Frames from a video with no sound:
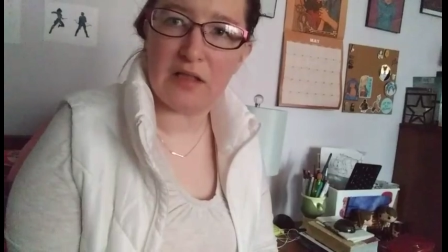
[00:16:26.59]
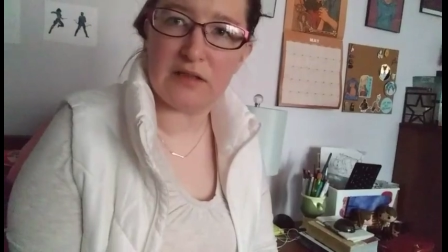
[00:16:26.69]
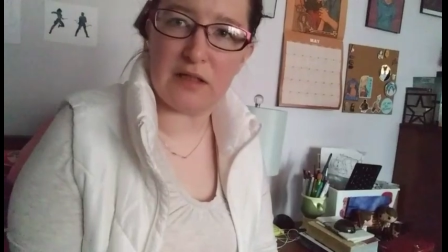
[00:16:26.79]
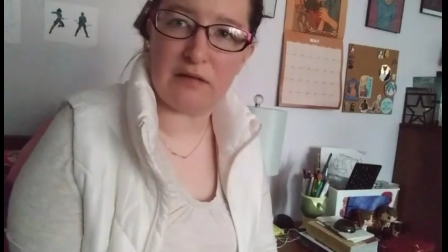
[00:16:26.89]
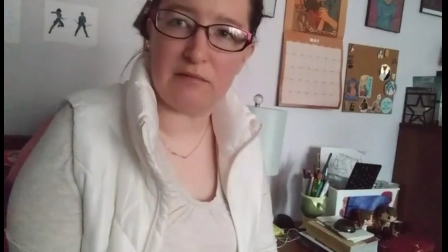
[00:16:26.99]

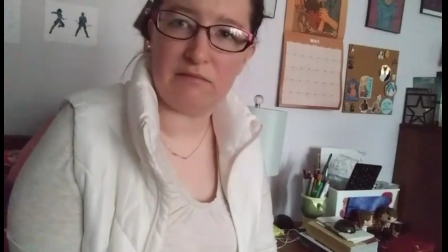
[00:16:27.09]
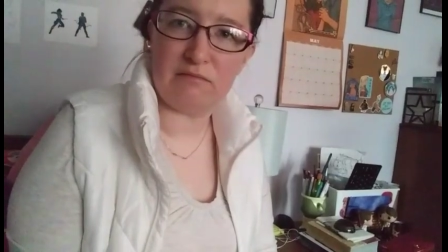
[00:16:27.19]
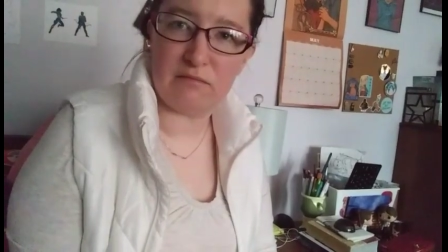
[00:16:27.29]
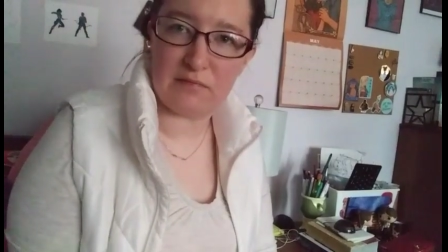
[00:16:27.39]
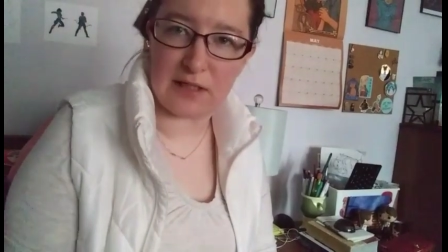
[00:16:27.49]
So
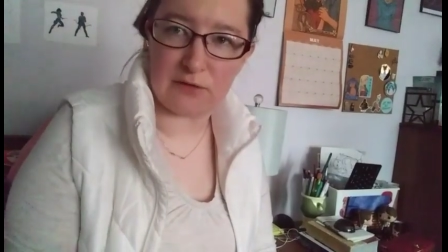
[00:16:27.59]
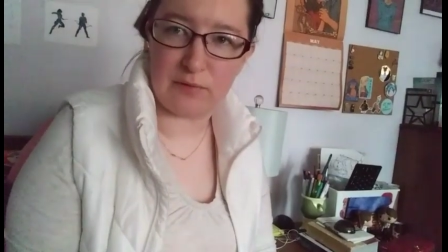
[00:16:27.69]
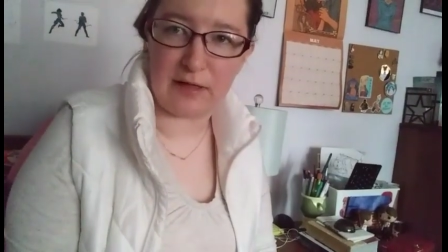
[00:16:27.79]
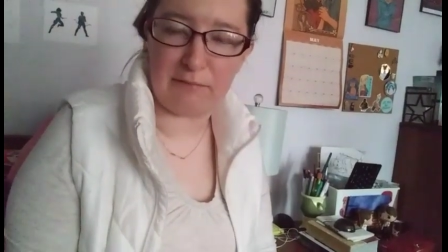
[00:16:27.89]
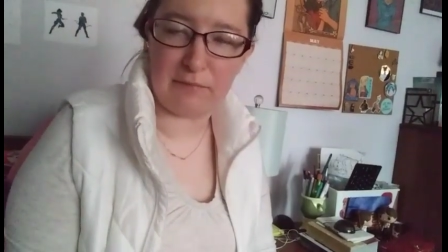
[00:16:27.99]
that's
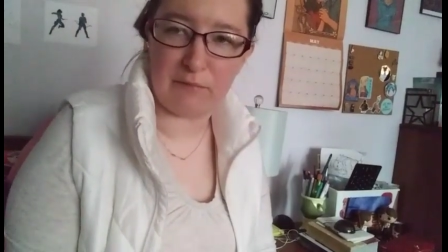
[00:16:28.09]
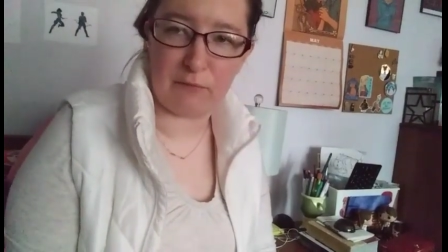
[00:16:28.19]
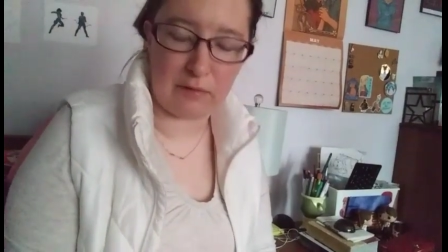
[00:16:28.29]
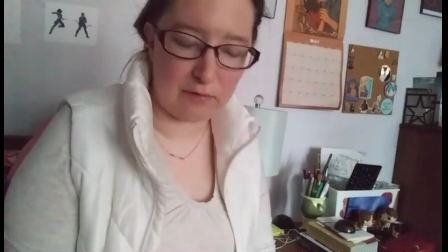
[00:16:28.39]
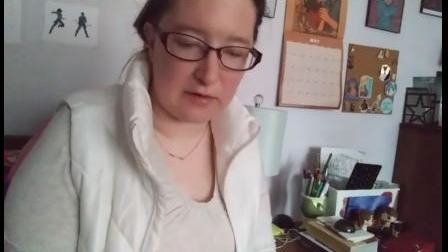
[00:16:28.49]
what i
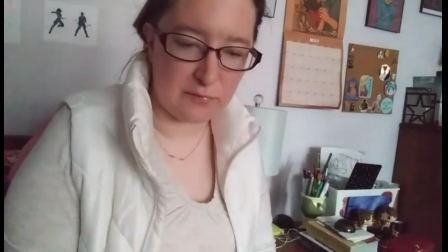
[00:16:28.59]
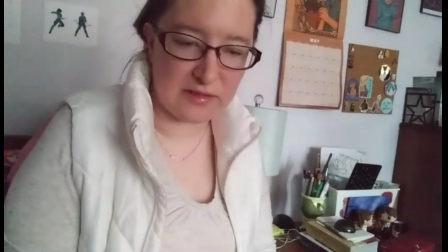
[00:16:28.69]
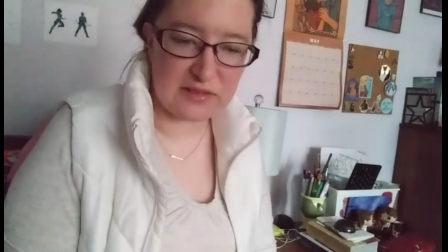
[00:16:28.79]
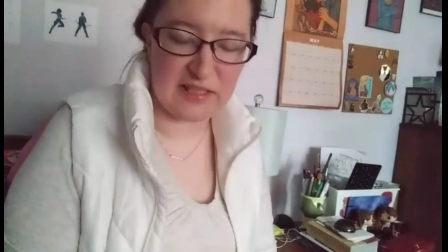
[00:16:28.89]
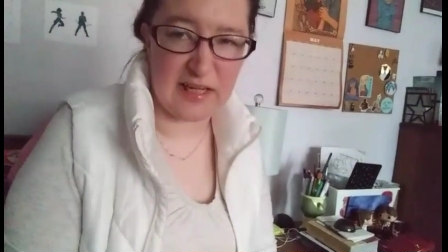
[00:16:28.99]
am going to
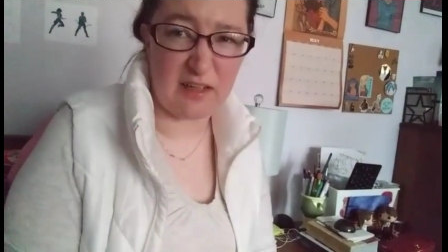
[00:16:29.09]
wear today.